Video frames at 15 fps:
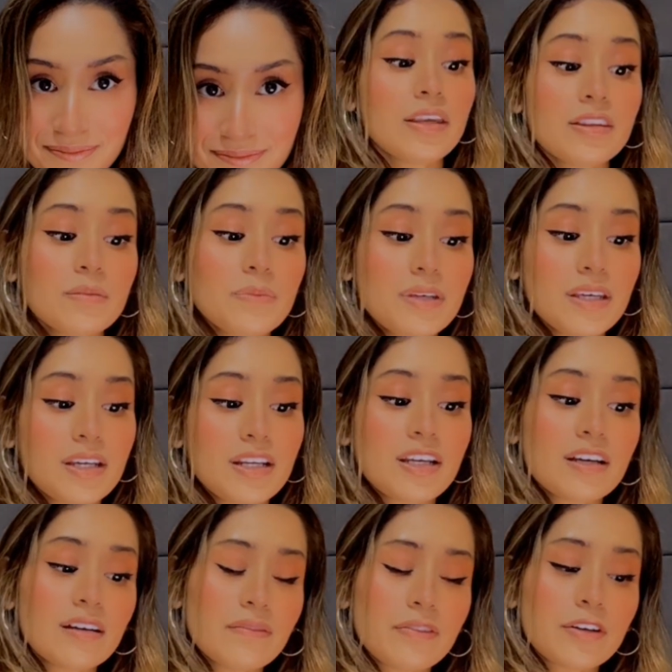In the beginning
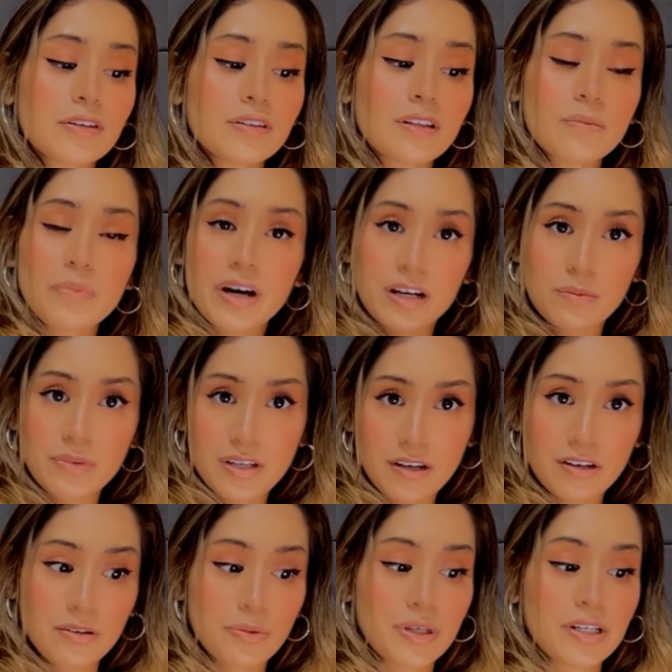of their lobotomy
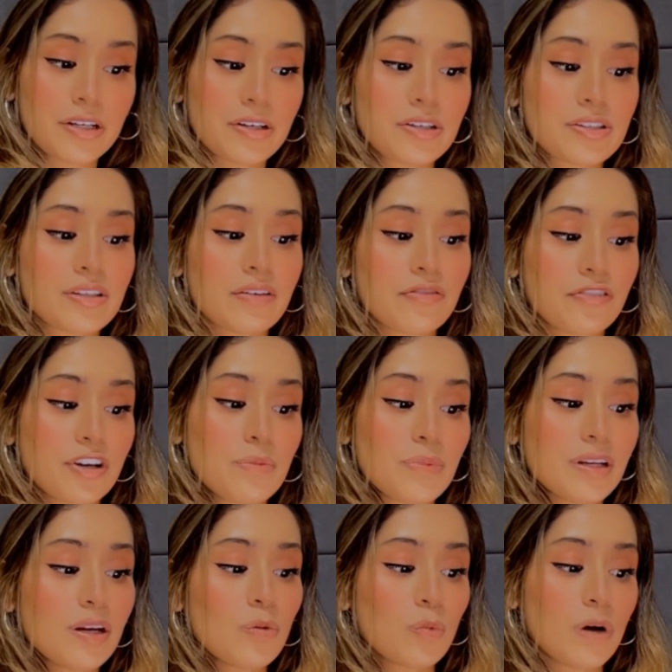careers, Freeman
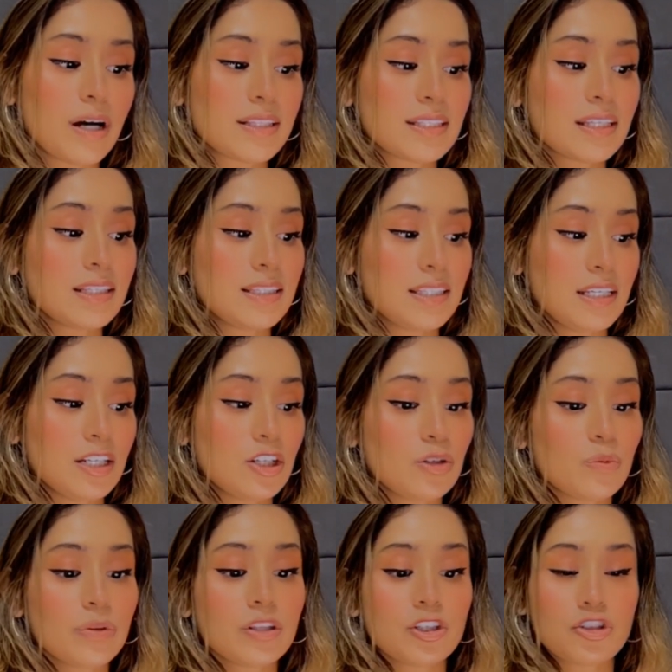and Watts continued
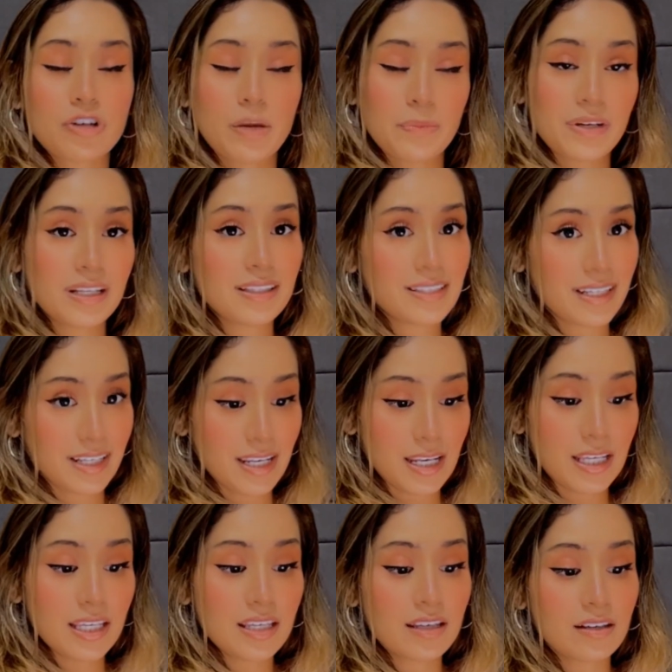with the trepanning
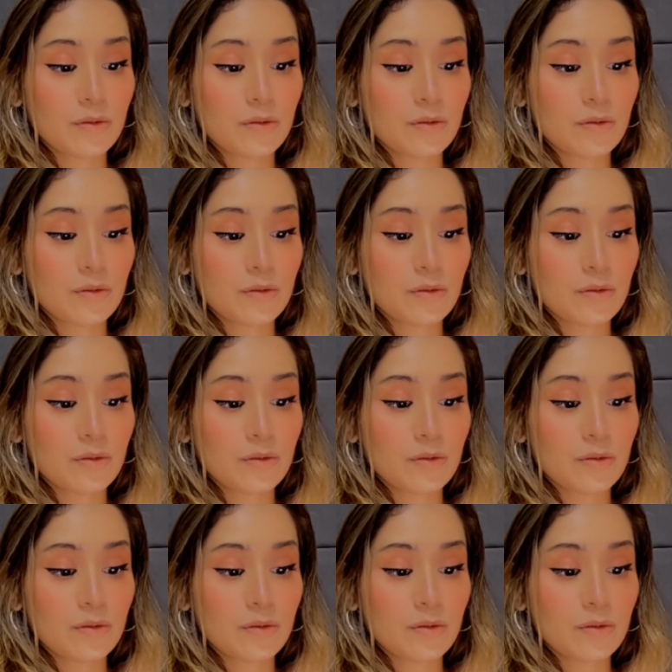technique,